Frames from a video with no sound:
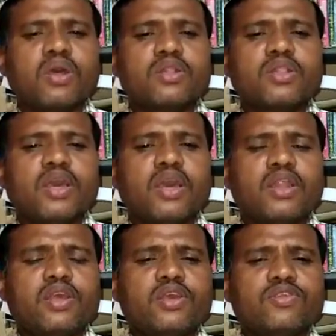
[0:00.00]
There
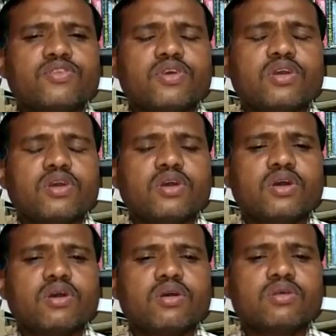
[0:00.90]
is
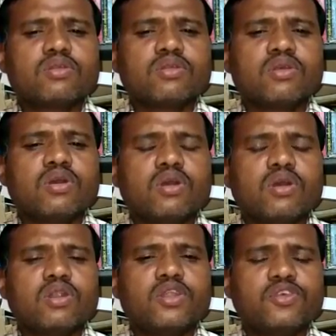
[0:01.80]
a
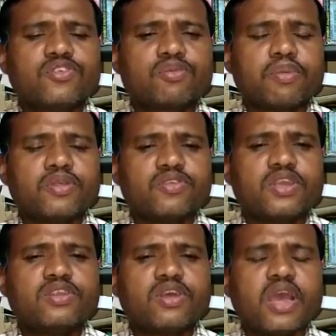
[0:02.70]
disc
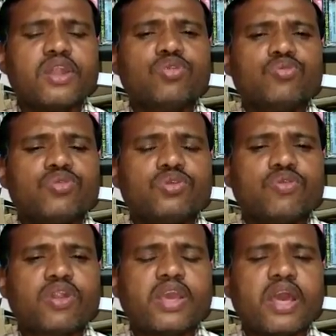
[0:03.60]
present and two
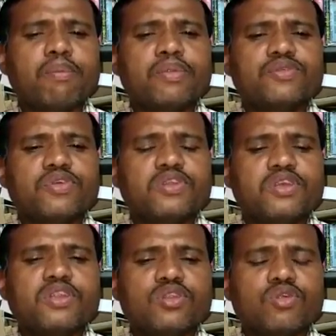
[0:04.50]
nuclei are present
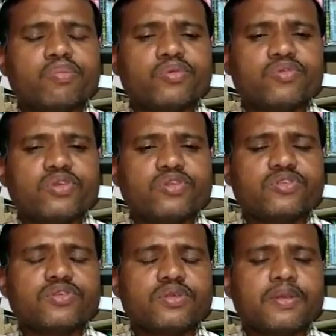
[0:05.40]
in
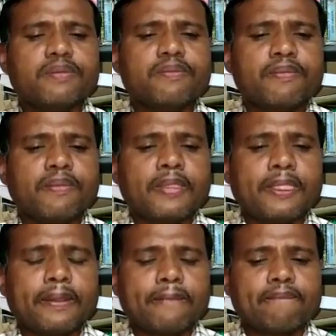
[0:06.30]
trophozoites.
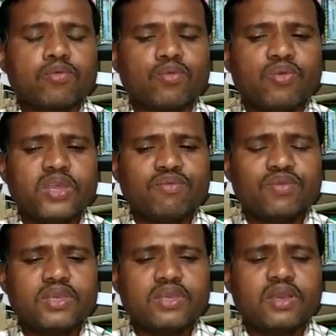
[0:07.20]
So when
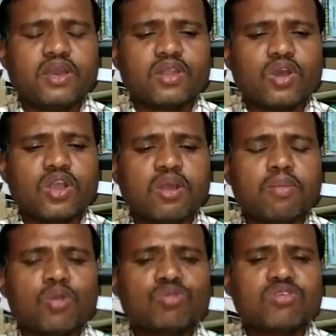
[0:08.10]
we talk
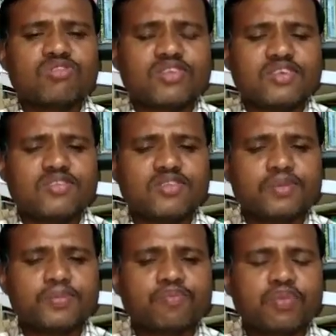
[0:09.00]
about the
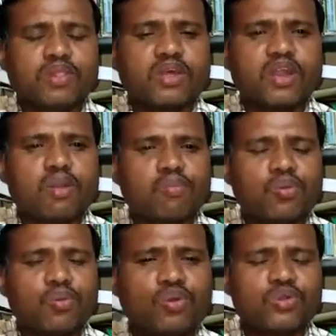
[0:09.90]
cyst, there are four